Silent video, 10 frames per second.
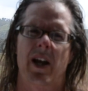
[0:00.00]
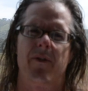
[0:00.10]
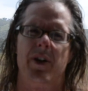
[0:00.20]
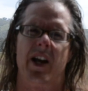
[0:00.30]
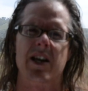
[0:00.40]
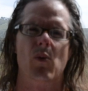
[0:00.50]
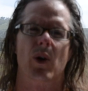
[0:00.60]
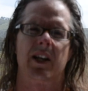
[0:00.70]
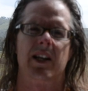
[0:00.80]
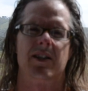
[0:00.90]
have a night
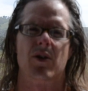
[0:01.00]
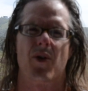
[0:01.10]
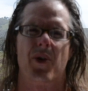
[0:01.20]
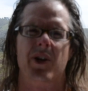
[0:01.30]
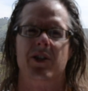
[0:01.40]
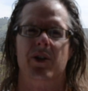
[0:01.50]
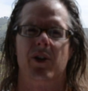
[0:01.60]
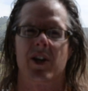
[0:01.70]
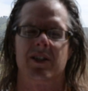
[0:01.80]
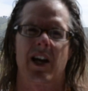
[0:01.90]
where it gets under 32 degrees?